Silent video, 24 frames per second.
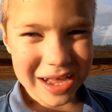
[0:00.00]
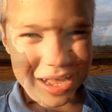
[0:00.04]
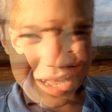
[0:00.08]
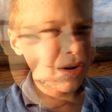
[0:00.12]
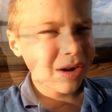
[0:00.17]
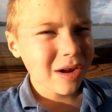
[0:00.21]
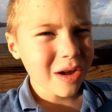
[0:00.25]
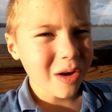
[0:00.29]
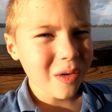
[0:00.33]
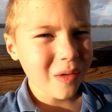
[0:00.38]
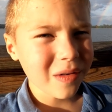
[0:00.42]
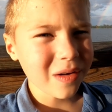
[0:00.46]

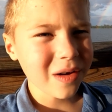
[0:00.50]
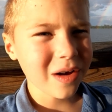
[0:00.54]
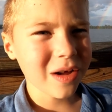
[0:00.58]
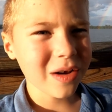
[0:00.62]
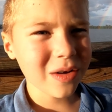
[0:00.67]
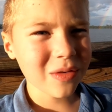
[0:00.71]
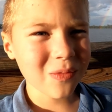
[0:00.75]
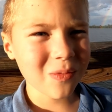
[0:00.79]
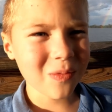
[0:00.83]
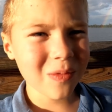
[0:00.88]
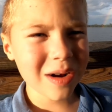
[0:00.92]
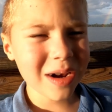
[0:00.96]
We're going
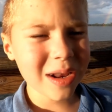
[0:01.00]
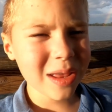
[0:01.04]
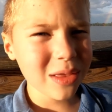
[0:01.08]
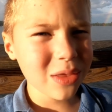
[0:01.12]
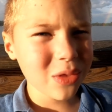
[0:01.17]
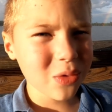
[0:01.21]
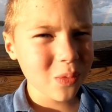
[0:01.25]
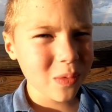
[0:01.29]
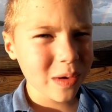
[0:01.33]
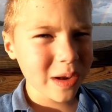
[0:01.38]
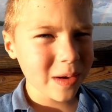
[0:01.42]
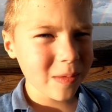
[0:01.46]
on a really
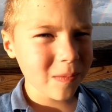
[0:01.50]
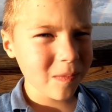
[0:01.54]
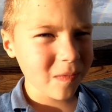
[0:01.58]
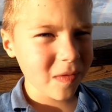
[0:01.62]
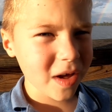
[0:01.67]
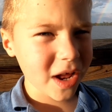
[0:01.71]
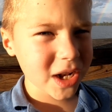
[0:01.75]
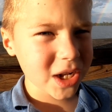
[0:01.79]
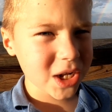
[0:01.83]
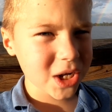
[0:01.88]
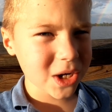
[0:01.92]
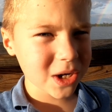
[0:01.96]
sweet
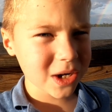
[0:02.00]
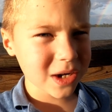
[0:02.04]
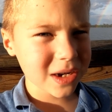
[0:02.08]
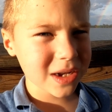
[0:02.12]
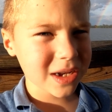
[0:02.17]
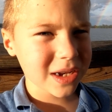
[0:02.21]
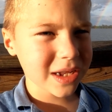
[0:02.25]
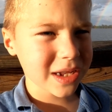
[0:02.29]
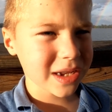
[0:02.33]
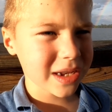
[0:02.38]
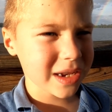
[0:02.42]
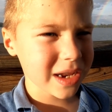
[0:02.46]
adventure
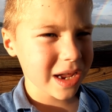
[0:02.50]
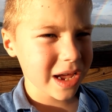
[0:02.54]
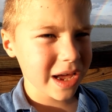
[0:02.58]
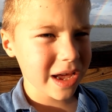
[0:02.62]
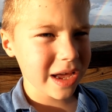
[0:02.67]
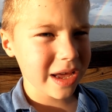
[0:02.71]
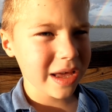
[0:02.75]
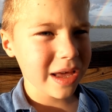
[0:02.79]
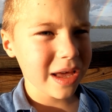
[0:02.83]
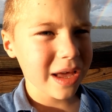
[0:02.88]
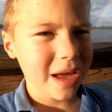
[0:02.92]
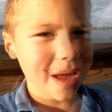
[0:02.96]

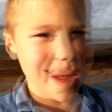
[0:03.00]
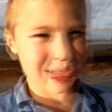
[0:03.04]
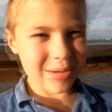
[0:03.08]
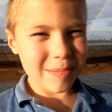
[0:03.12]
today.